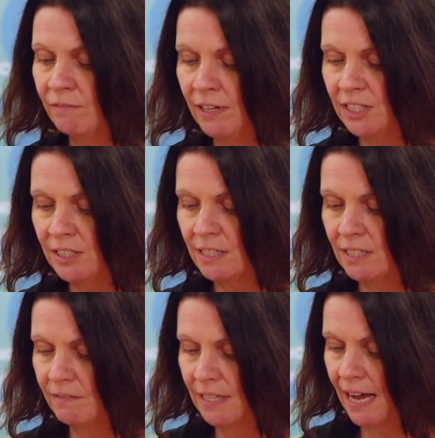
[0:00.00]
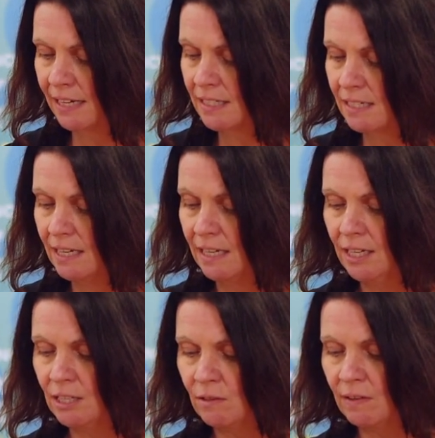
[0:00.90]
versions of that. So
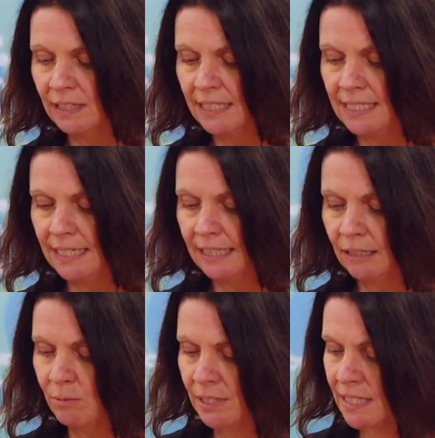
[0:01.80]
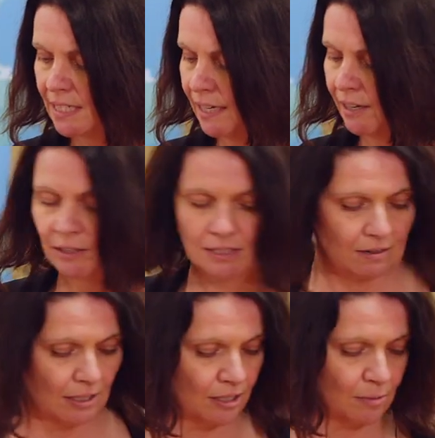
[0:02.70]
we've got these little ones here.
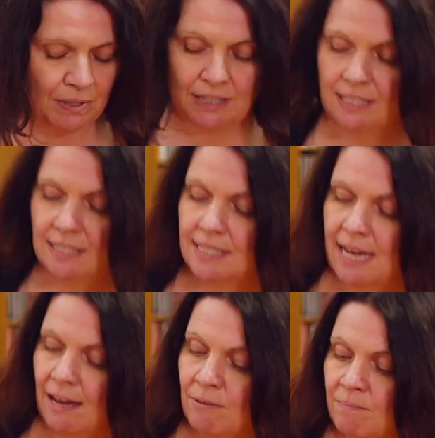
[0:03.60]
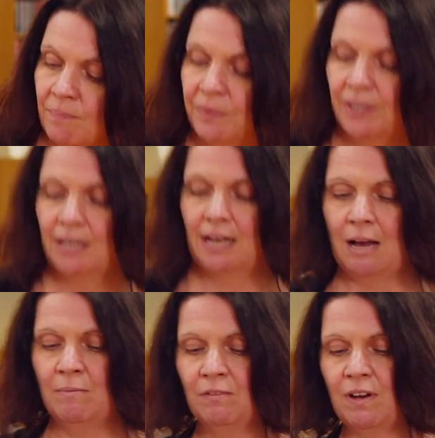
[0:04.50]
So I'll just put this down.
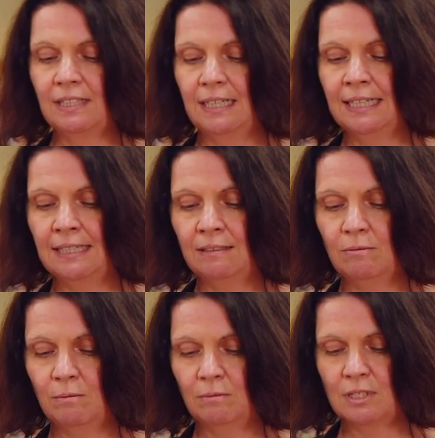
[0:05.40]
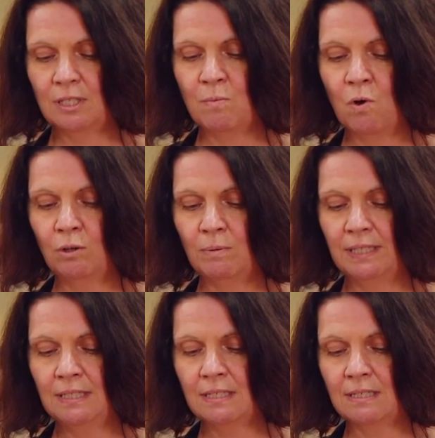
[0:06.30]
And we've got little small
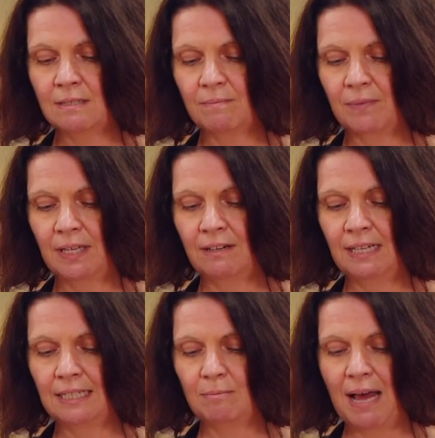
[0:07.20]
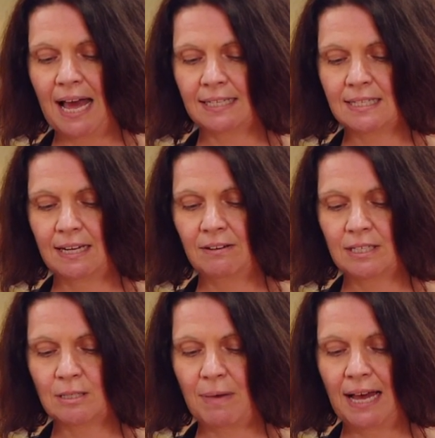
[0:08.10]
ones in our little packs here.
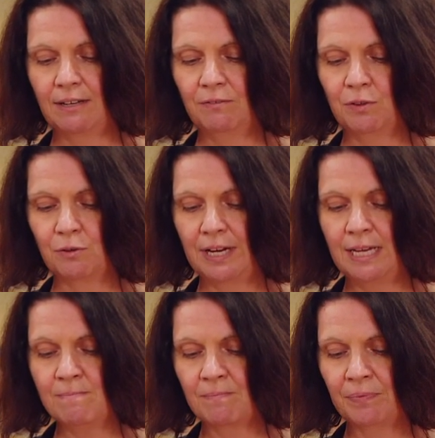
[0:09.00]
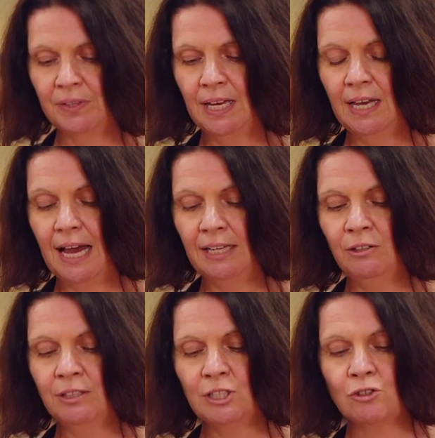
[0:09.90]
There's a pack of 3. And
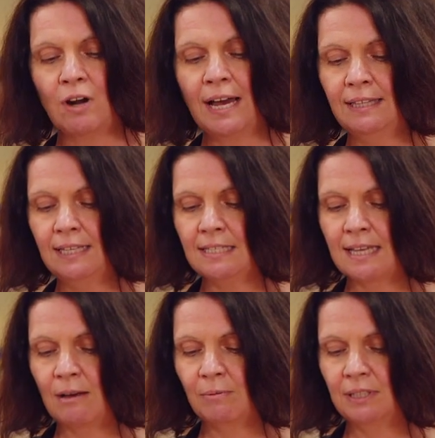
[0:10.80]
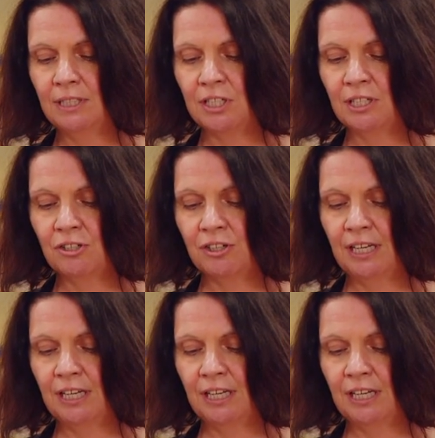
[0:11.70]
you could try these out with the children